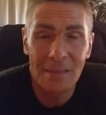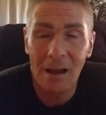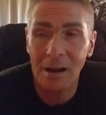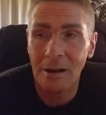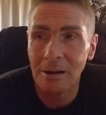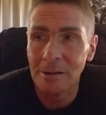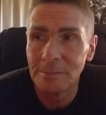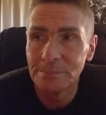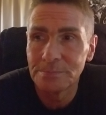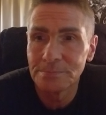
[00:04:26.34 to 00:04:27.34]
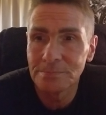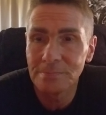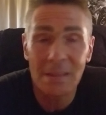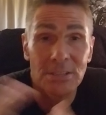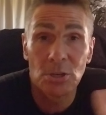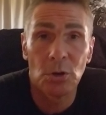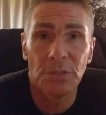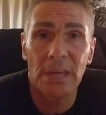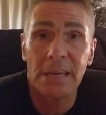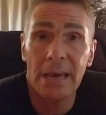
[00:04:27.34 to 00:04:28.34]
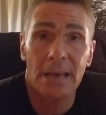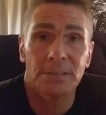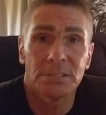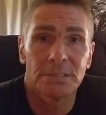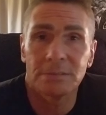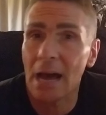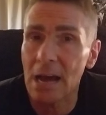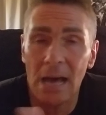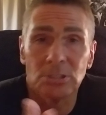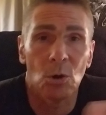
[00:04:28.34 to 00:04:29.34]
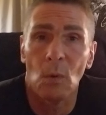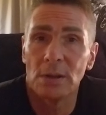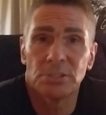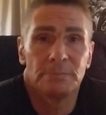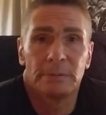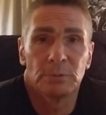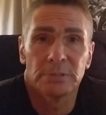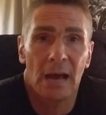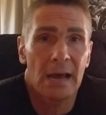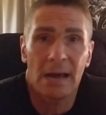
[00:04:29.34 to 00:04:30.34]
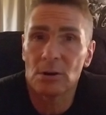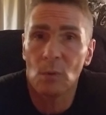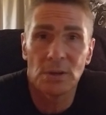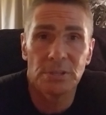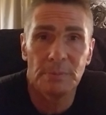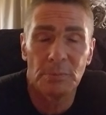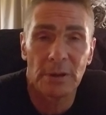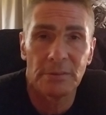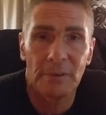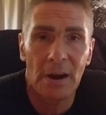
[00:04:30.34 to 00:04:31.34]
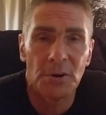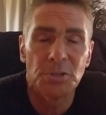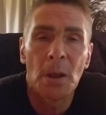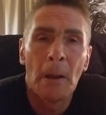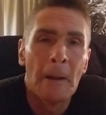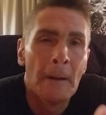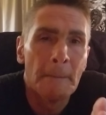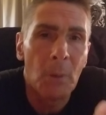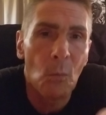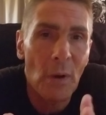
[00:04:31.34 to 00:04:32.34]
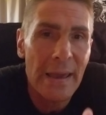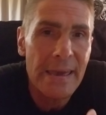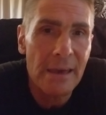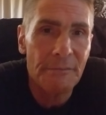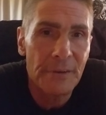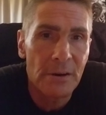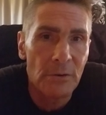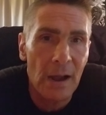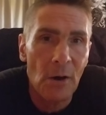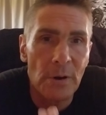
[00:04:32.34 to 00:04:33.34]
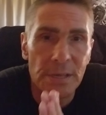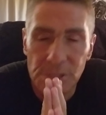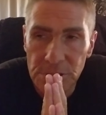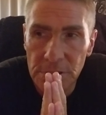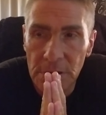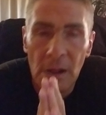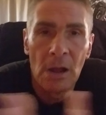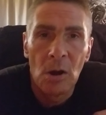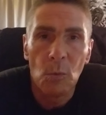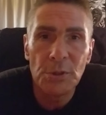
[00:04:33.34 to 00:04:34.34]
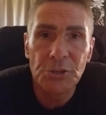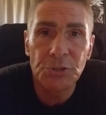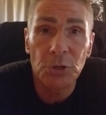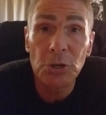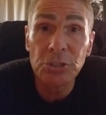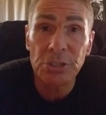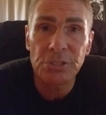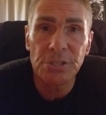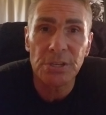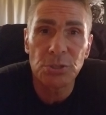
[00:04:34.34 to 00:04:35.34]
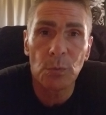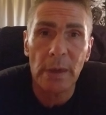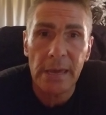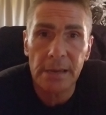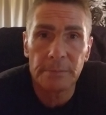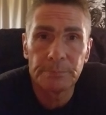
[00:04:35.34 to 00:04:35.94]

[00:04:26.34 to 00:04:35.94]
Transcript: Um, it's a good thing, yes. I, I don't want to see people die. I don't want to see people get the virus. But what I can't figure out is with Sturgis this week,